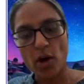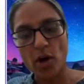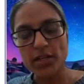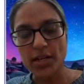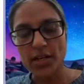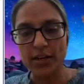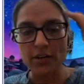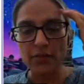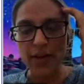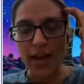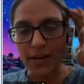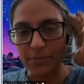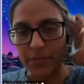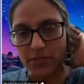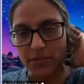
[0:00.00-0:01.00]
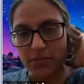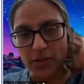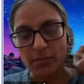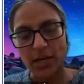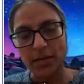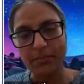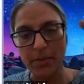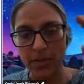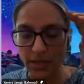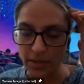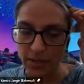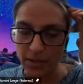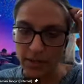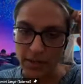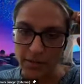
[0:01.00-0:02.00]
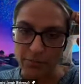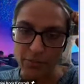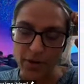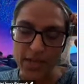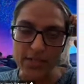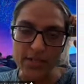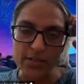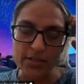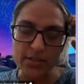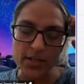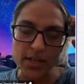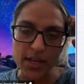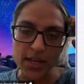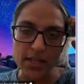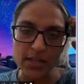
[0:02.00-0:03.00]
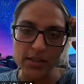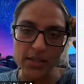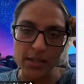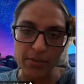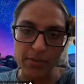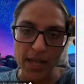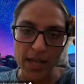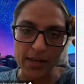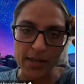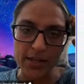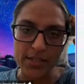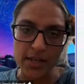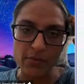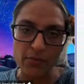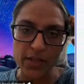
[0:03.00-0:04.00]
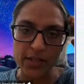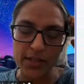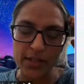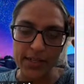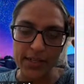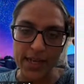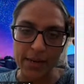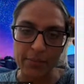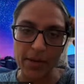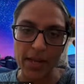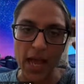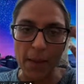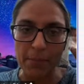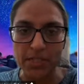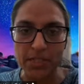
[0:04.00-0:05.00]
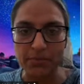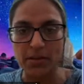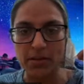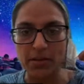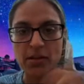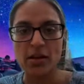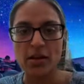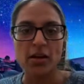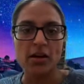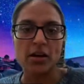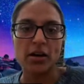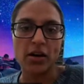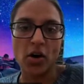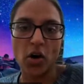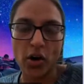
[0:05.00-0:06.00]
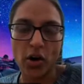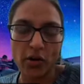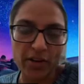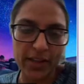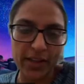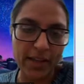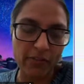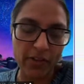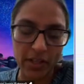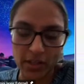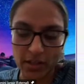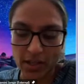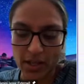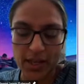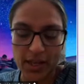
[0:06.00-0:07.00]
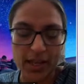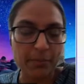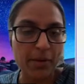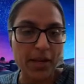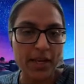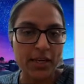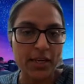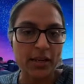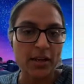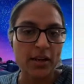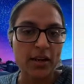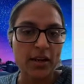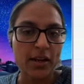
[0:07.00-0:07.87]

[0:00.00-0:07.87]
what kind of atmosphere might be present in the planets, and whether it can be habitable or whether there can be any